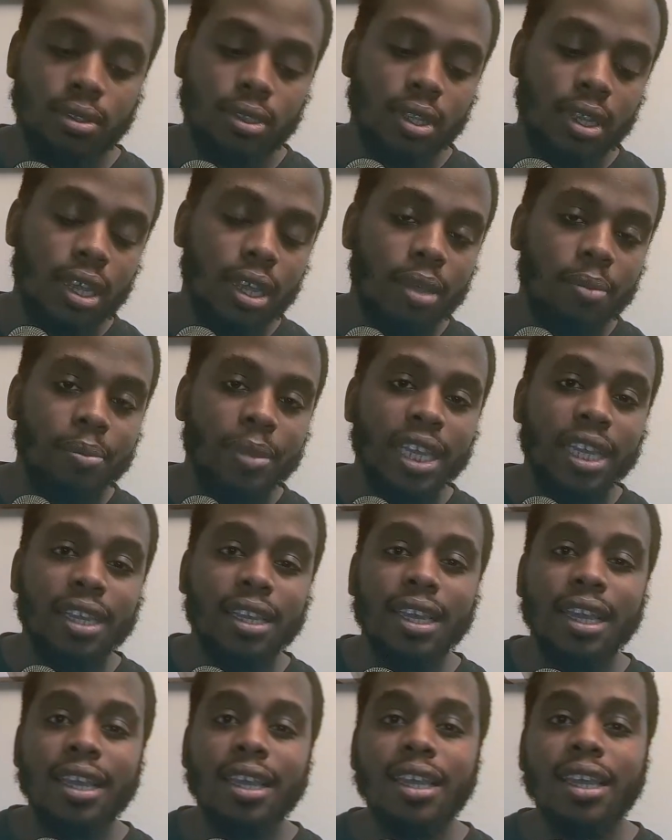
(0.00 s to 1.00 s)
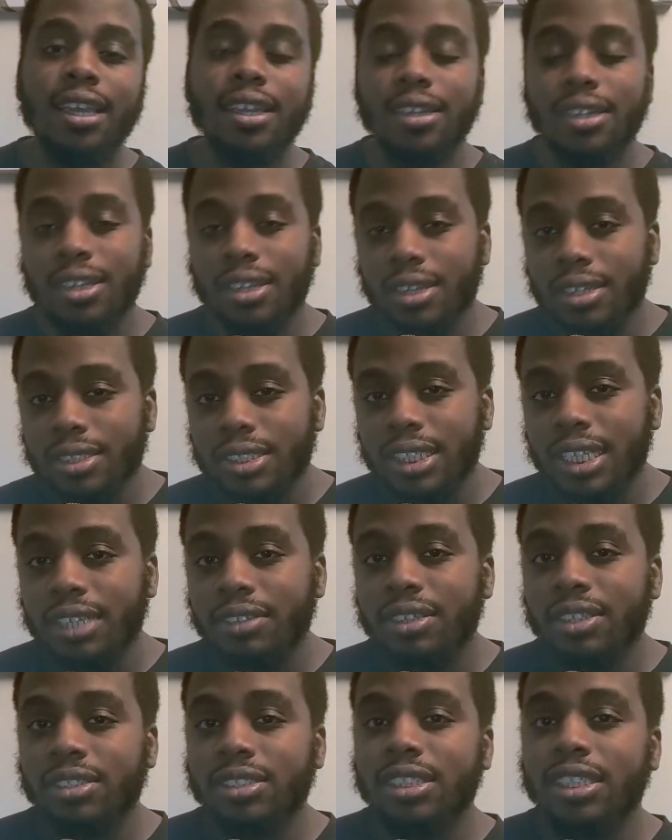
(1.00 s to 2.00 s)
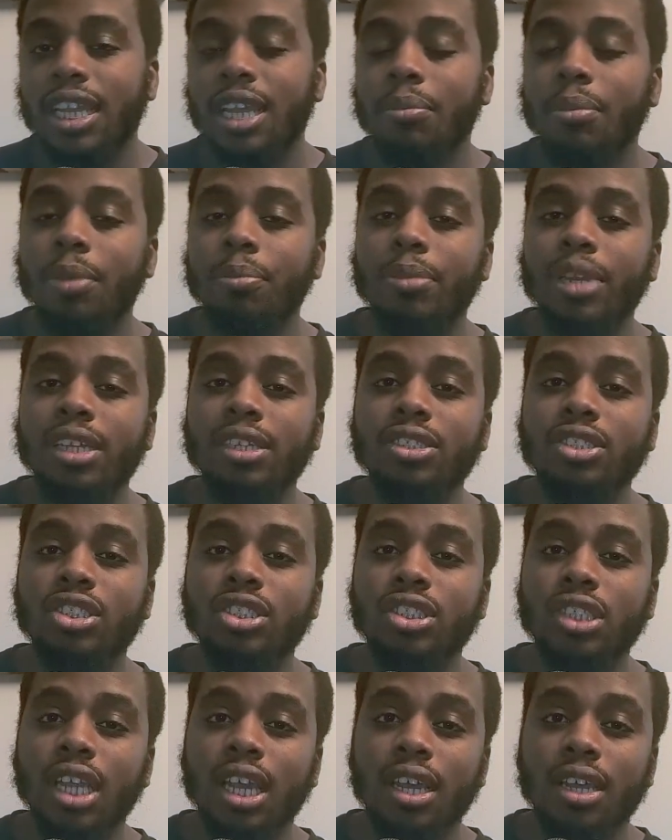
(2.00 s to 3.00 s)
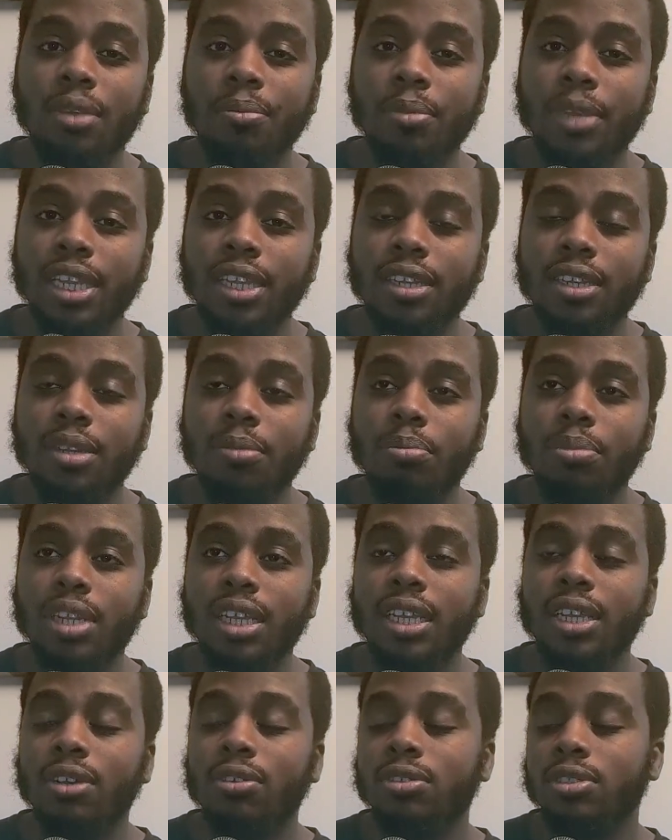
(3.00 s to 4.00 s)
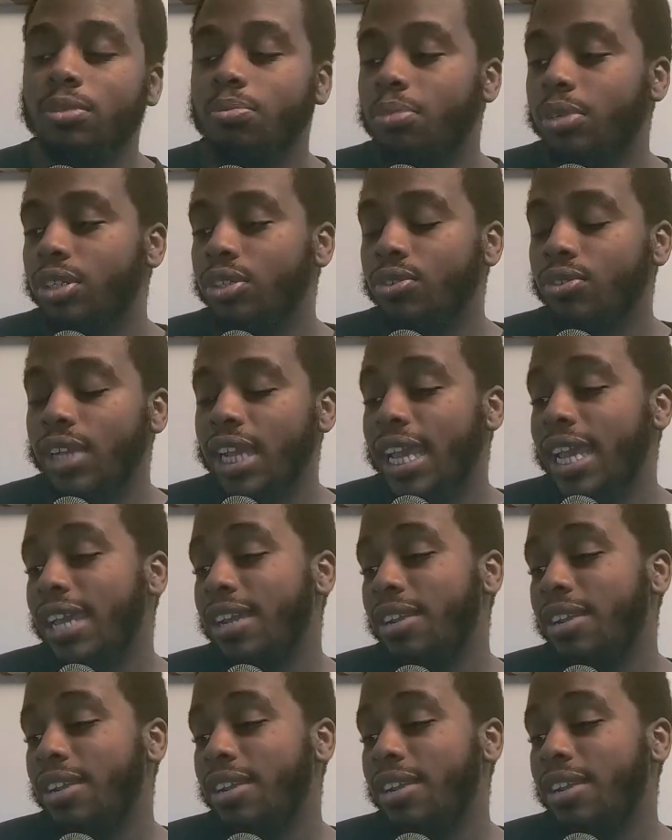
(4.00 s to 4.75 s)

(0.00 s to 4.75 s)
I mean, it, it does give your team a better shot of making the playoffs, but you add a